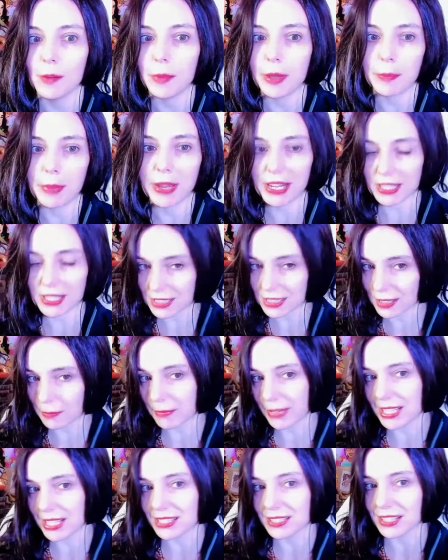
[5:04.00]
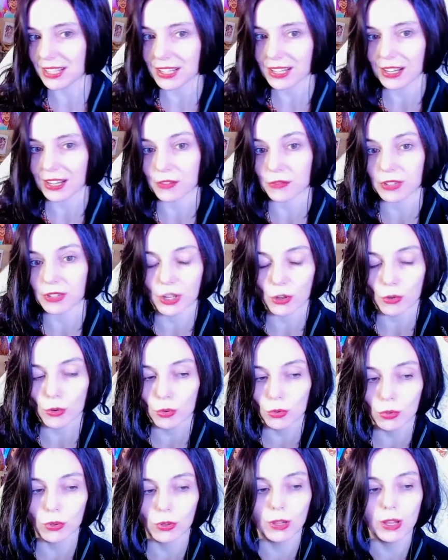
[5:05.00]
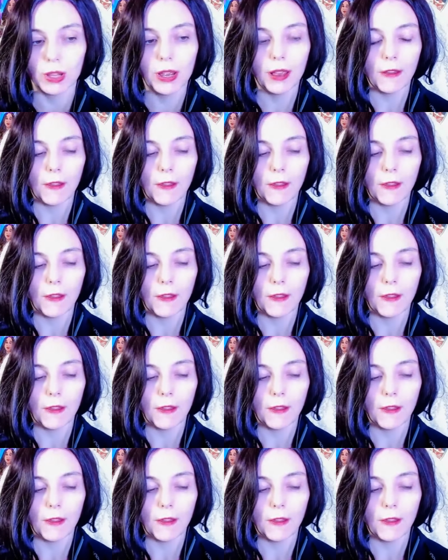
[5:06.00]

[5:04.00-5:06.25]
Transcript: Pack is amazing and really cool,